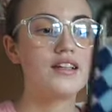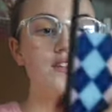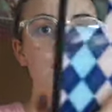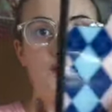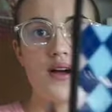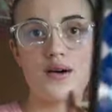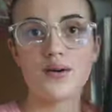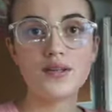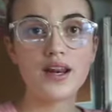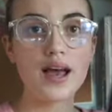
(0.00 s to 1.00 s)
So I
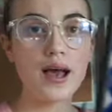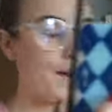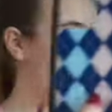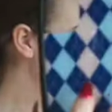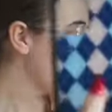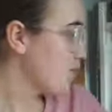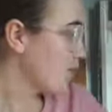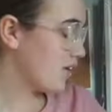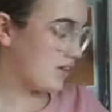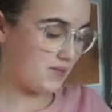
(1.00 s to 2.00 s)
ordered it.
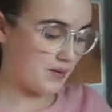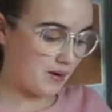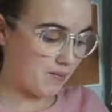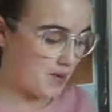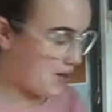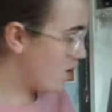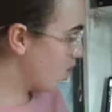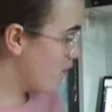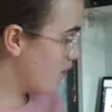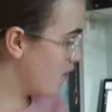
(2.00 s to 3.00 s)
We're going to put that on
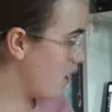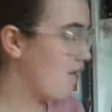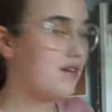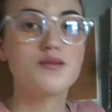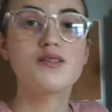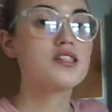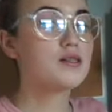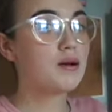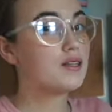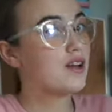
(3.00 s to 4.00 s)
my phone now. This wasn't
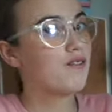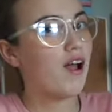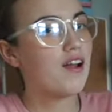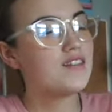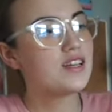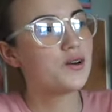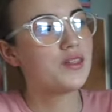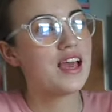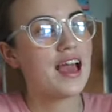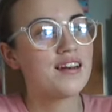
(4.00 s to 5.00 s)
supposed to arrive till
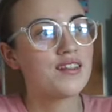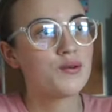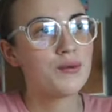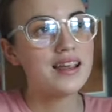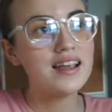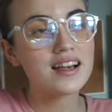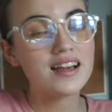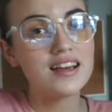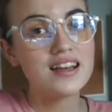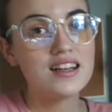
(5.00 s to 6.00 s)
the end of the week,
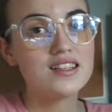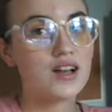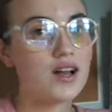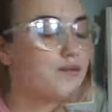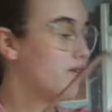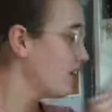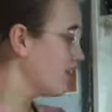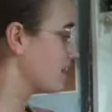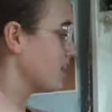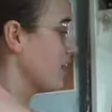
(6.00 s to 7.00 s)
so I'm really
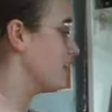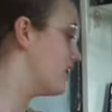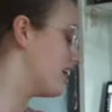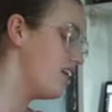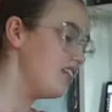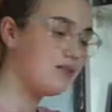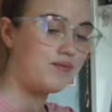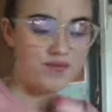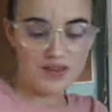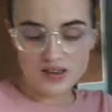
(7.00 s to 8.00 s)
excited
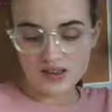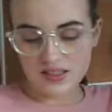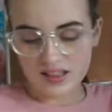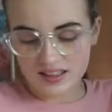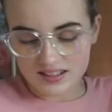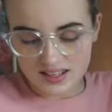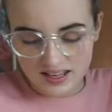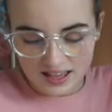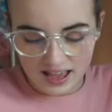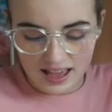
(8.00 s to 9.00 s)
that this
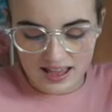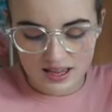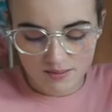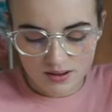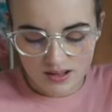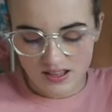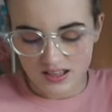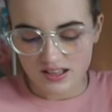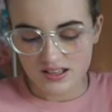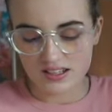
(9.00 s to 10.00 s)
came.
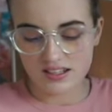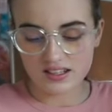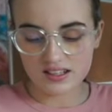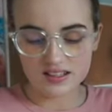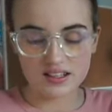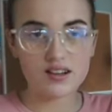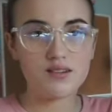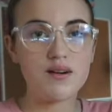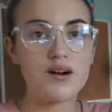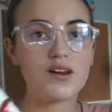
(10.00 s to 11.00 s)
It's just, oh
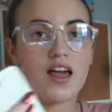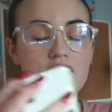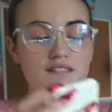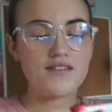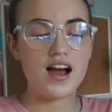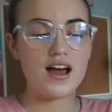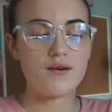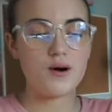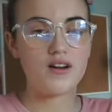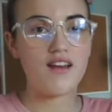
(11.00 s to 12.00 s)
my god, like I've never had a
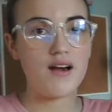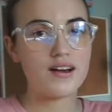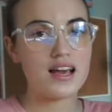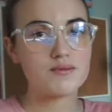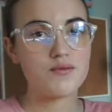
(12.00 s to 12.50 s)
wildflower case